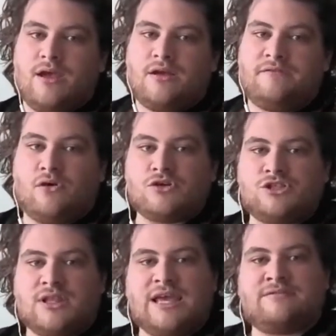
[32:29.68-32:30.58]

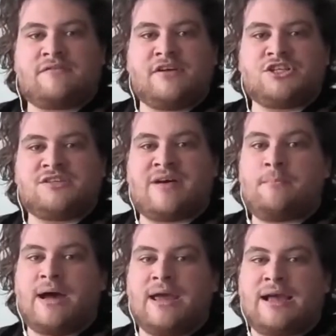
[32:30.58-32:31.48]
Unfortunately, for Fisher's
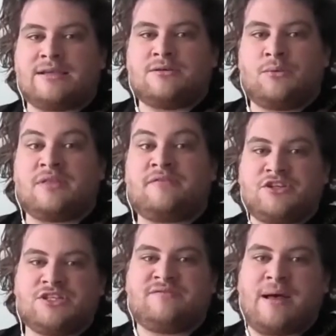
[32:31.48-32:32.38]
vampire cas- with
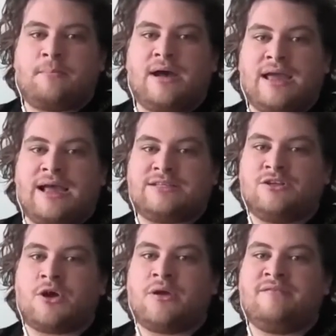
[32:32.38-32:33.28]
Fisher's Vampire Castle
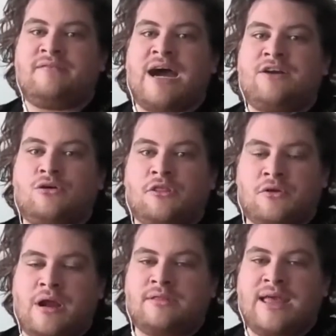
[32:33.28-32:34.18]
going viral
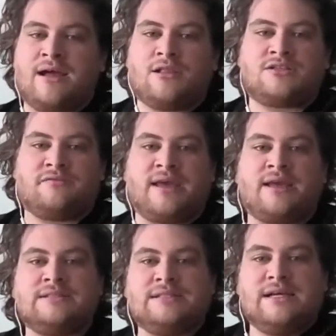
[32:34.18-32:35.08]
throughout the Anglosphere,
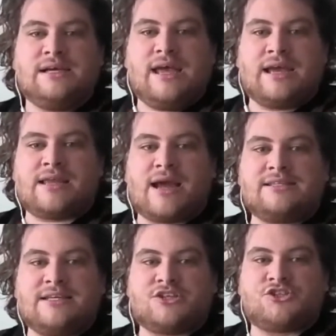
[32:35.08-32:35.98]

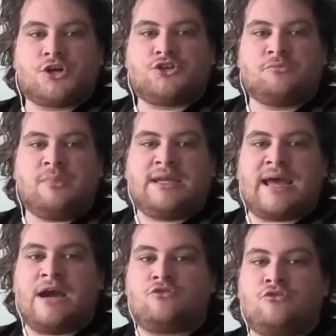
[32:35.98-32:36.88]
igniting a social media
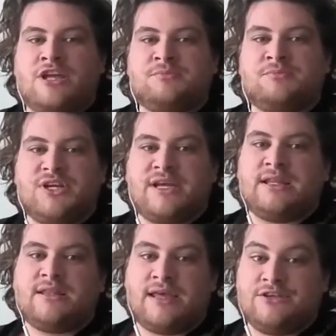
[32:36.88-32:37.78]
outrage machine
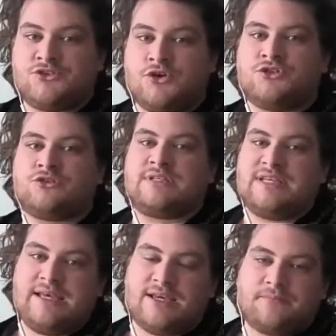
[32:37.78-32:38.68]
that he sought to
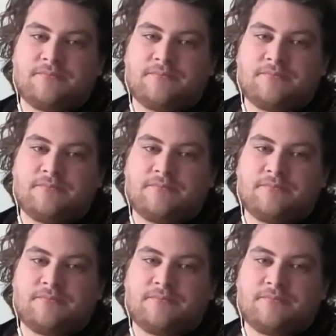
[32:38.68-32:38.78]
critique.